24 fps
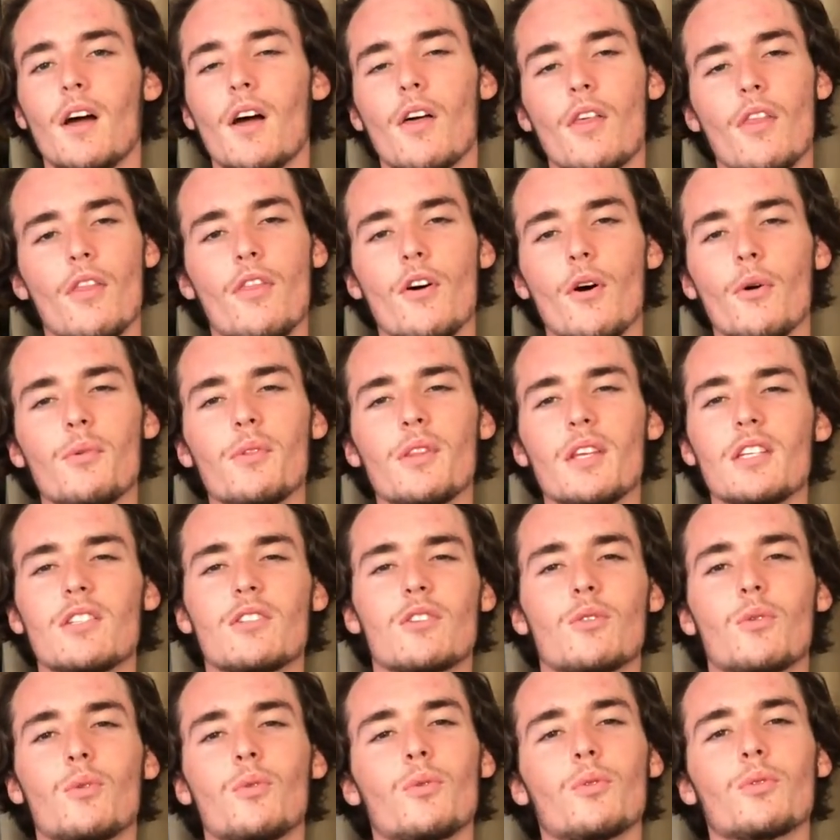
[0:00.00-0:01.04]
Though these
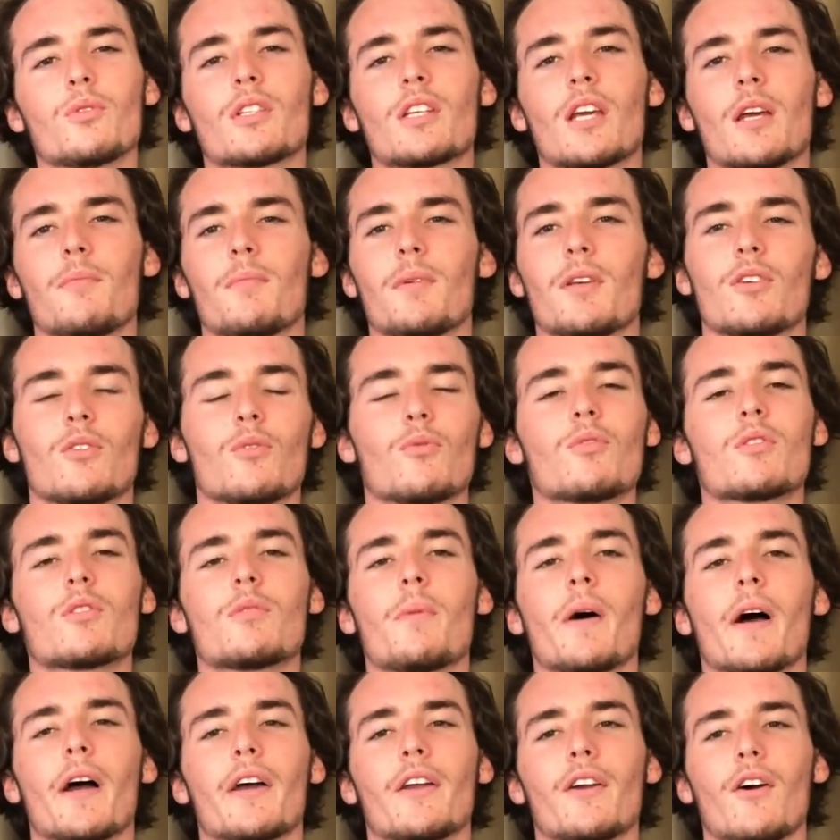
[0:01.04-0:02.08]
tools can be used
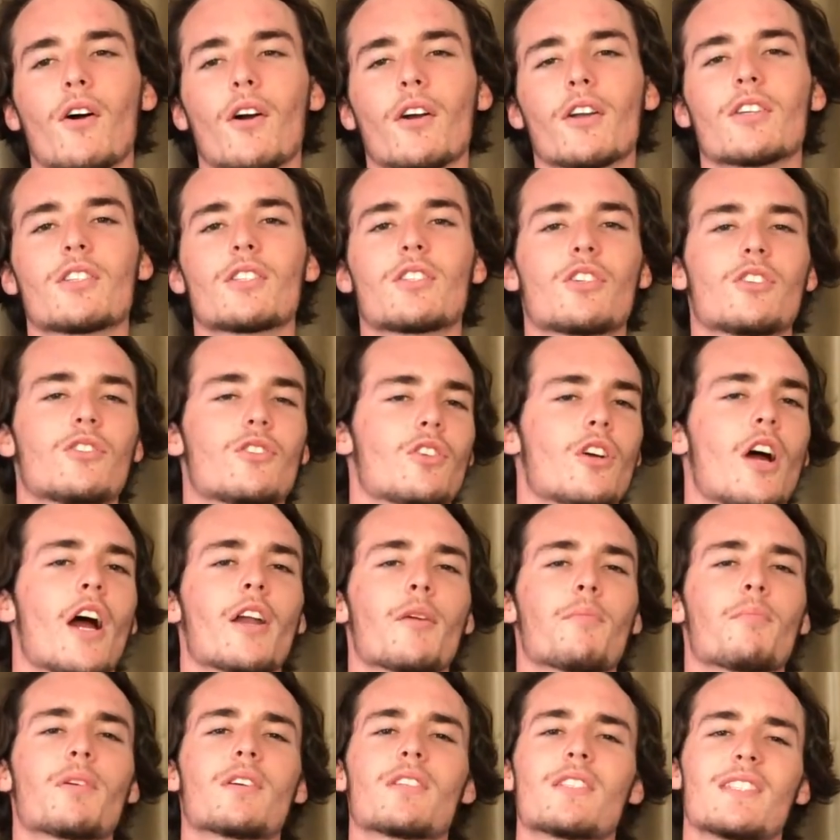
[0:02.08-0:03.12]
by an artist to try to
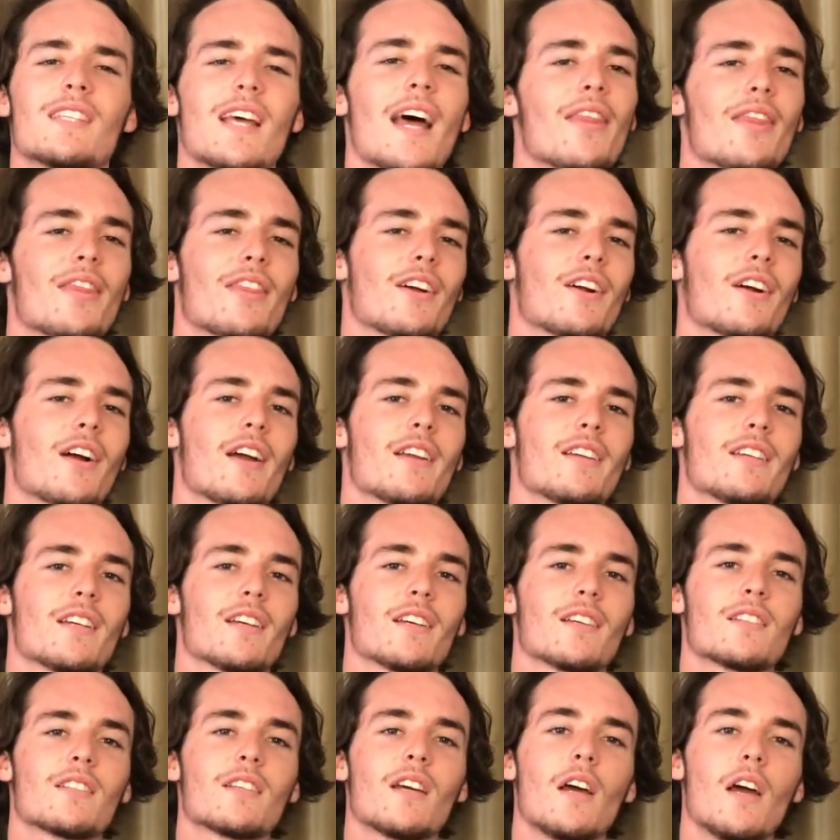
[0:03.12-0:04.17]
present their
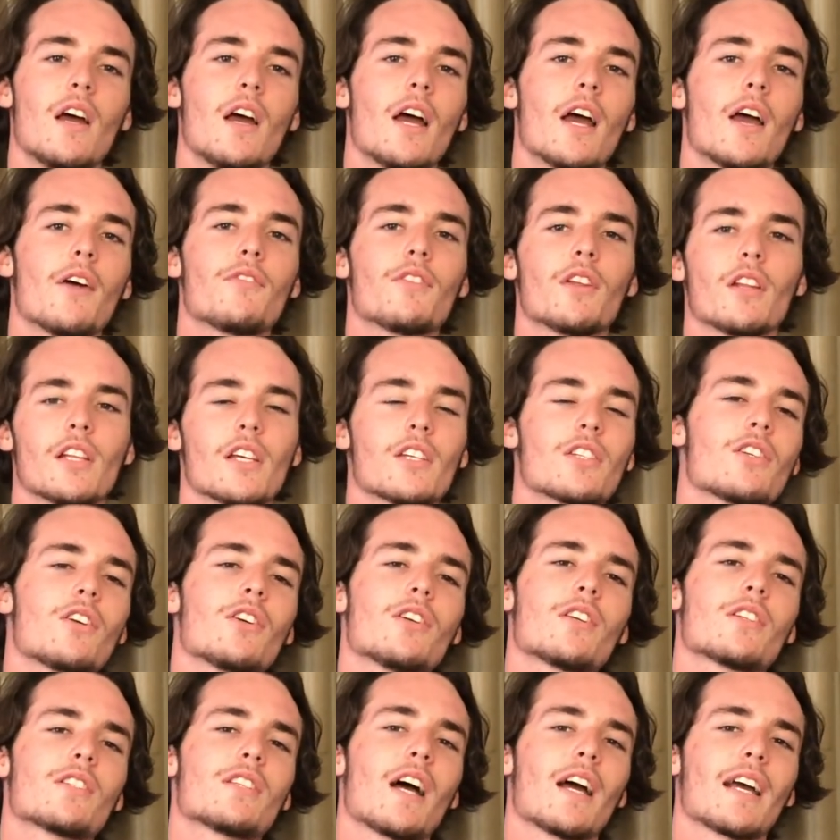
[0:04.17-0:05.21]
ideas, if the listener
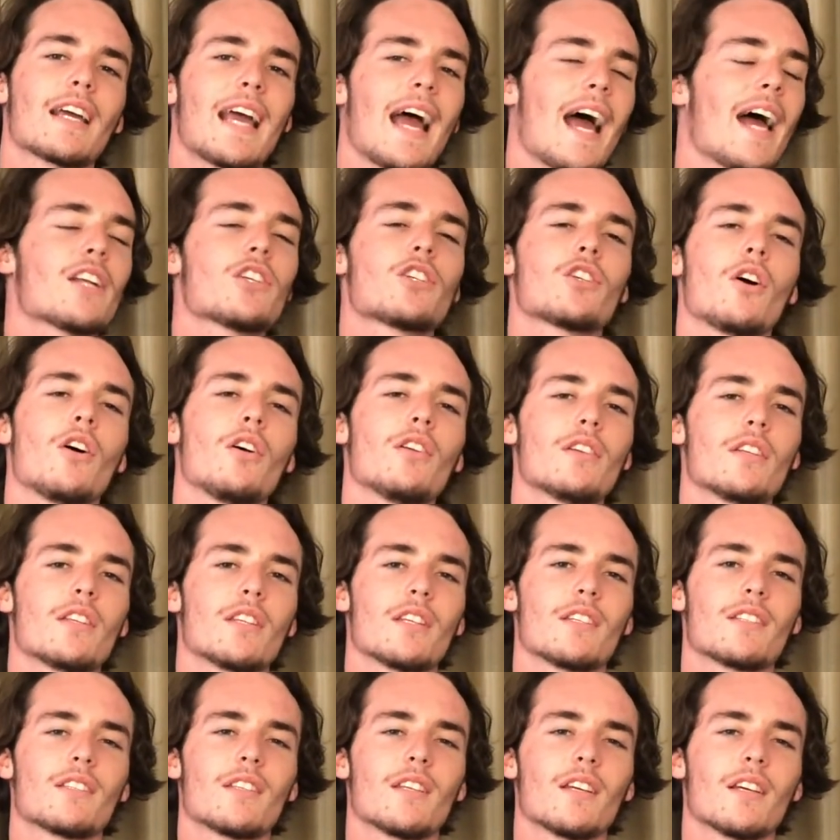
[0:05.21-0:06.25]
does not catch on to
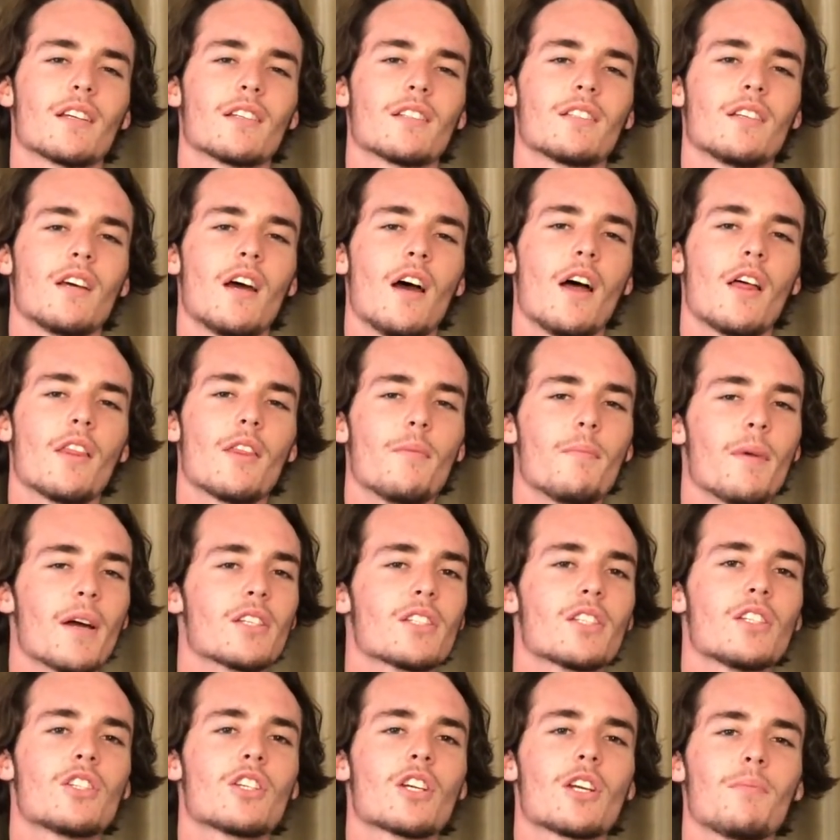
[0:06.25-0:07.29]
these things, the
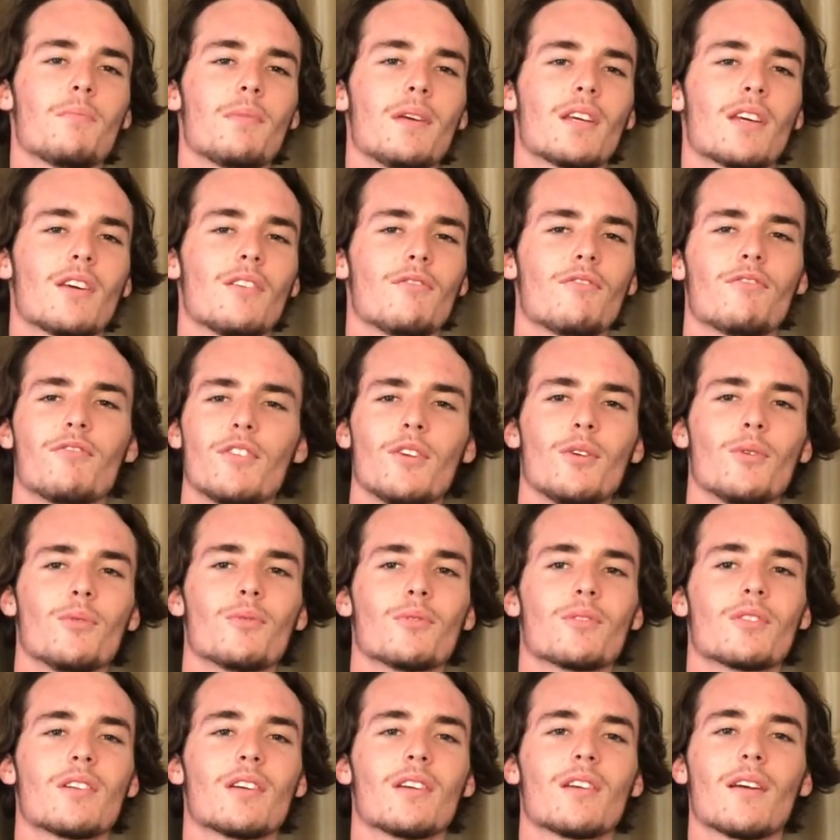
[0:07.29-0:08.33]
message can be
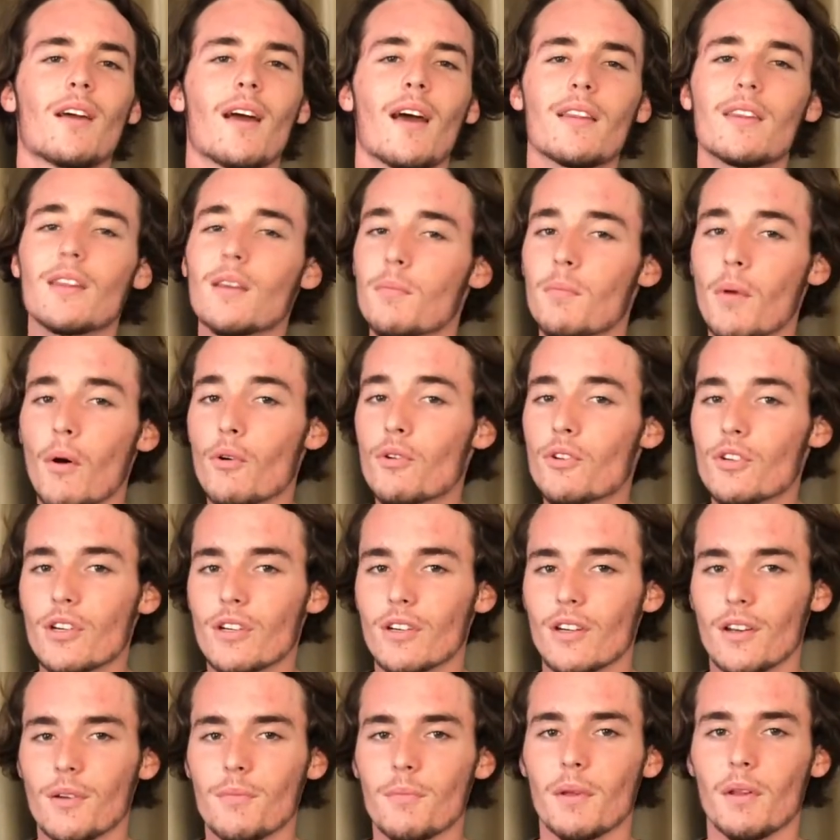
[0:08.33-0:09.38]
confused and the emotion
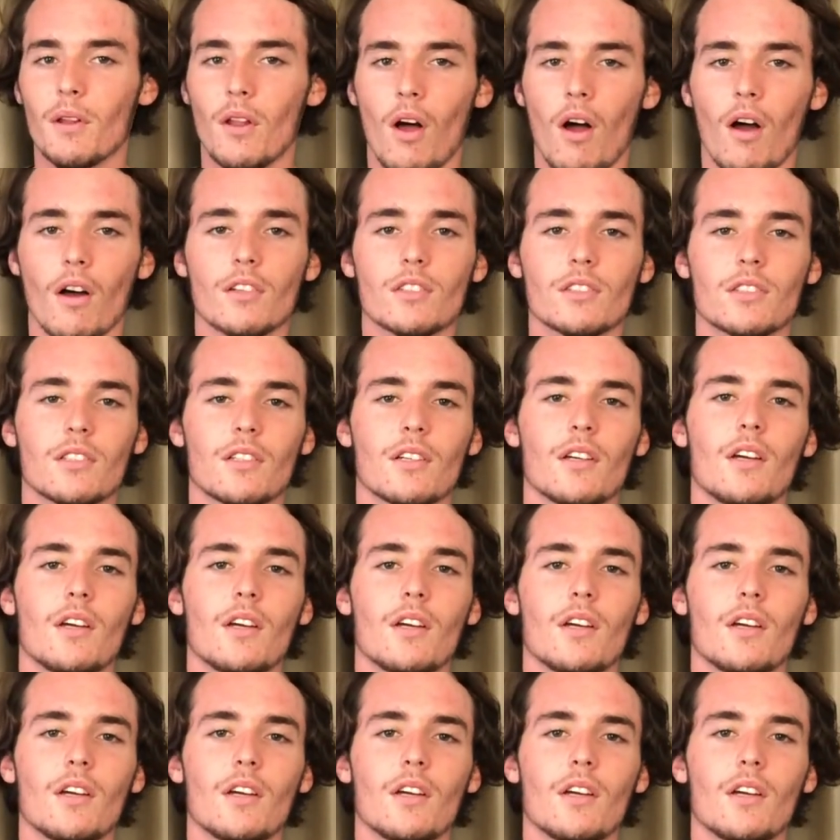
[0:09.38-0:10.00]
can be lost.